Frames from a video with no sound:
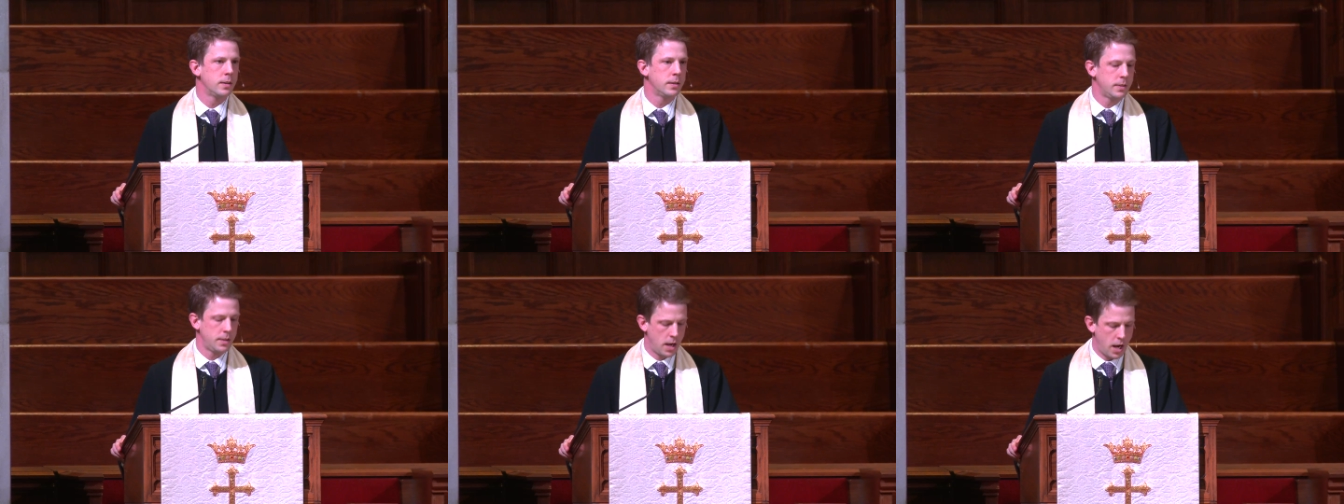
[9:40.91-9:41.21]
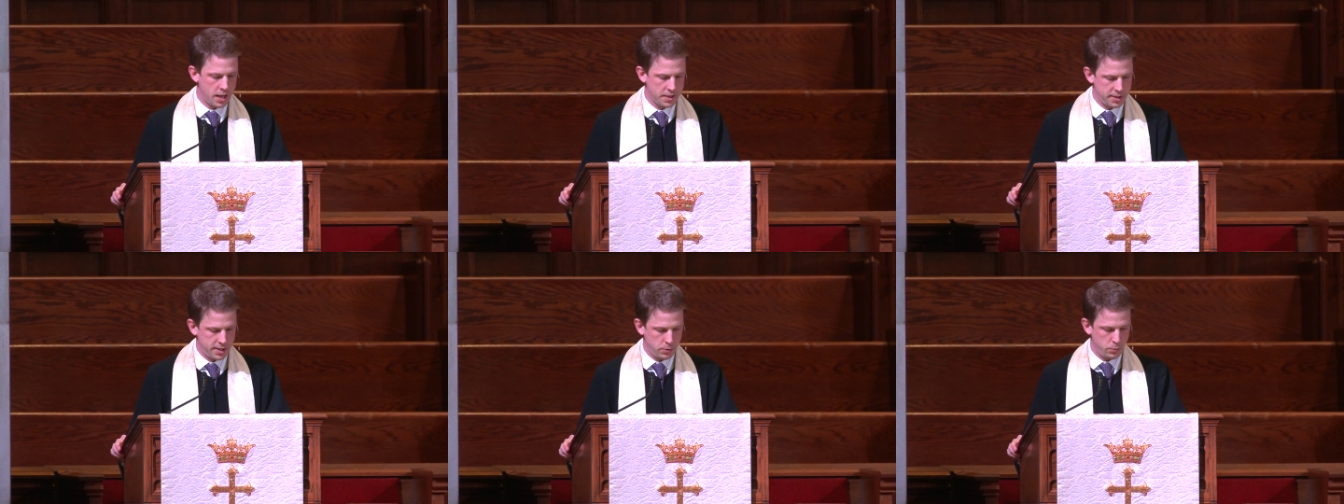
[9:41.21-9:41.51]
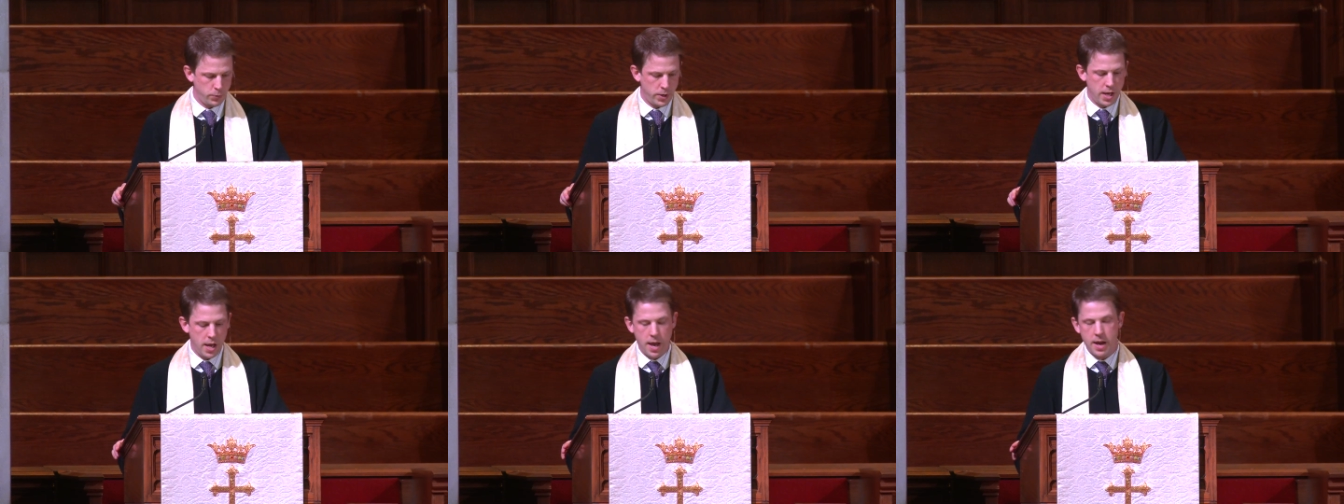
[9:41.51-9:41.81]
Not that
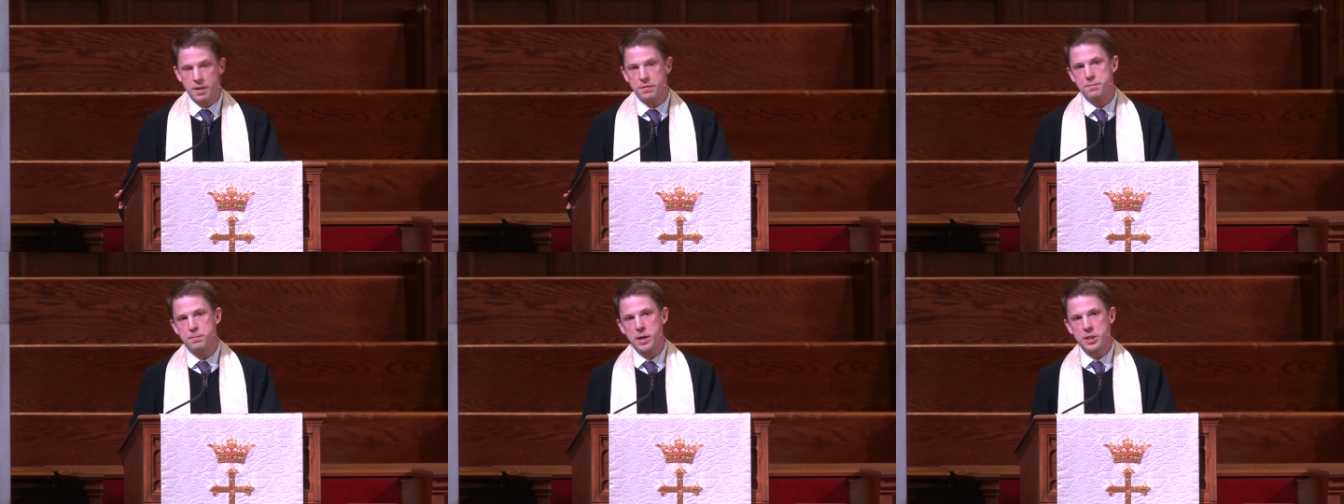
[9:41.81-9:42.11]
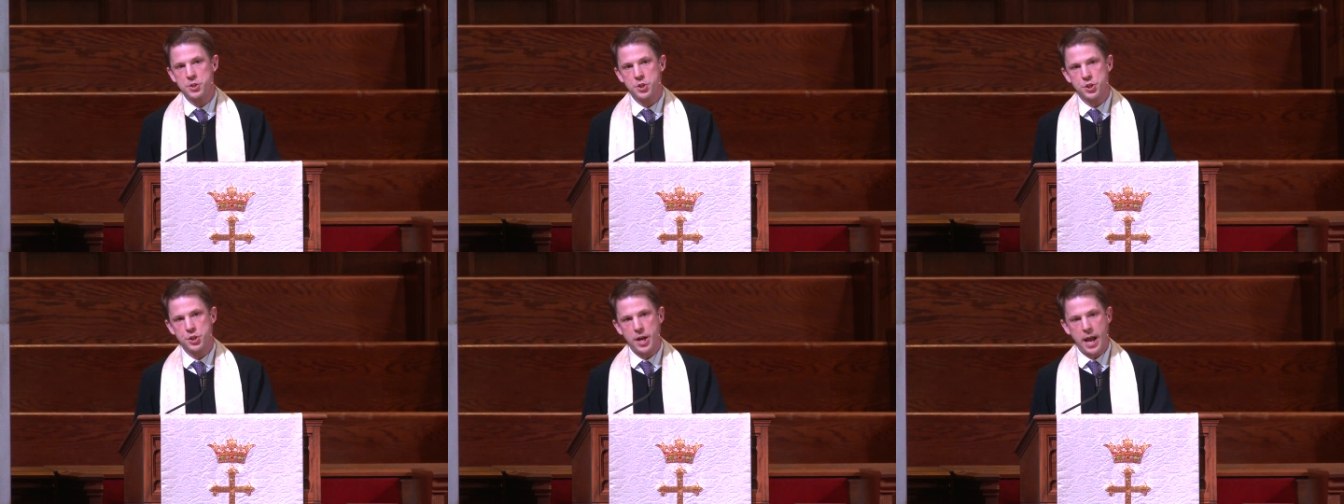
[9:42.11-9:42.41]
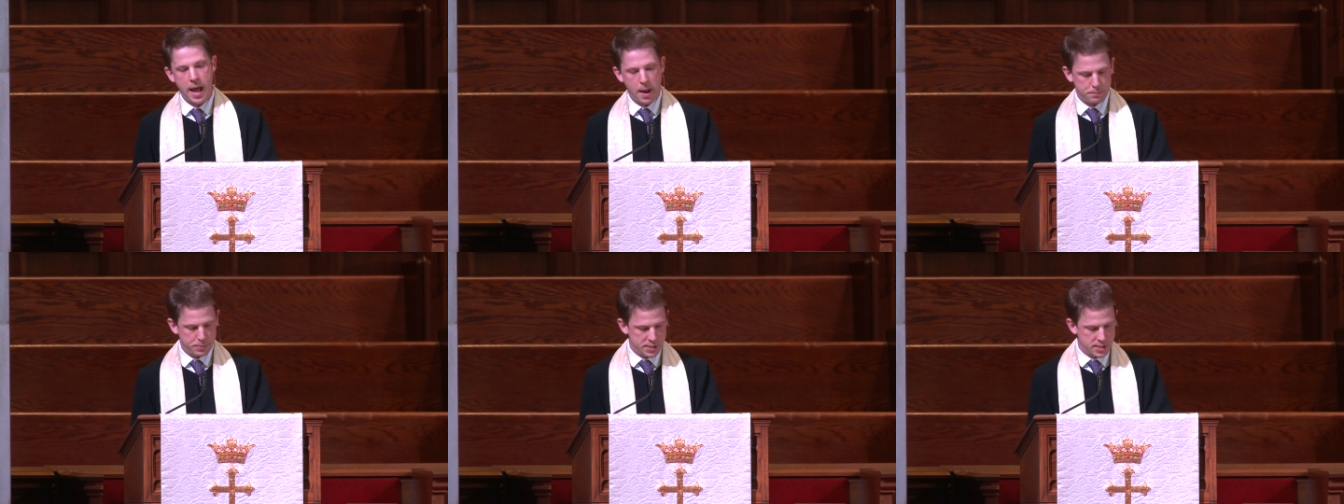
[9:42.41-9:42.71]
we have much
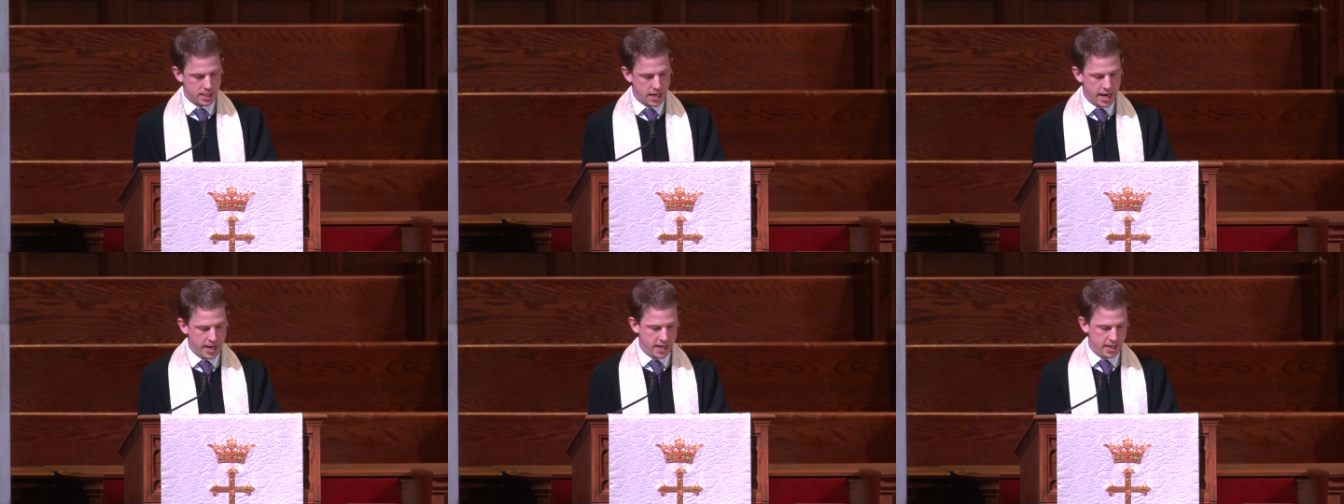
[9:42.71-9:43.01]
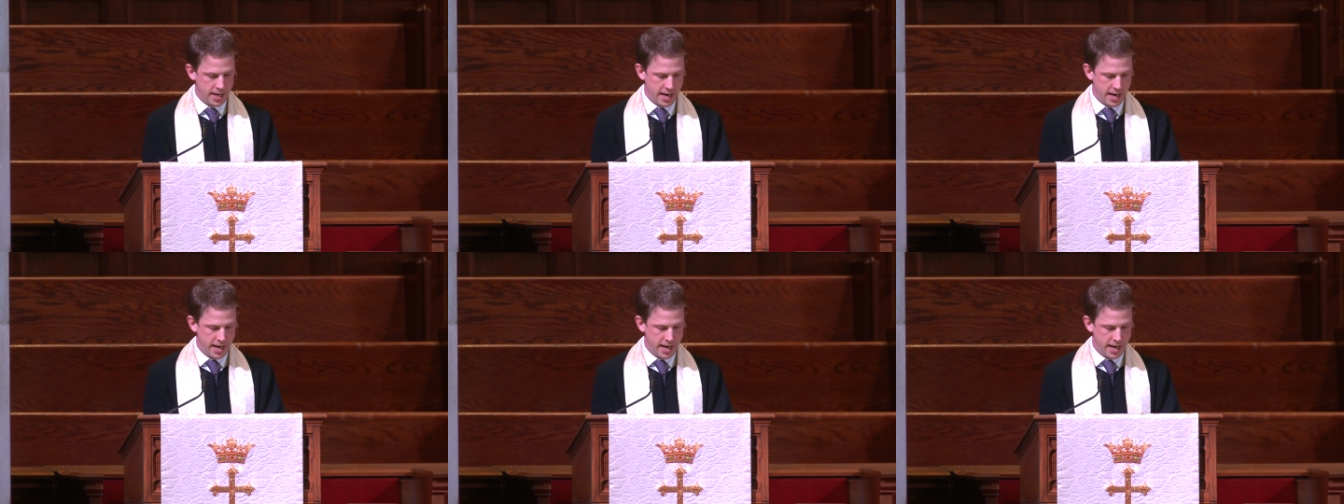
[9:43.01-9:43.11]
appetite,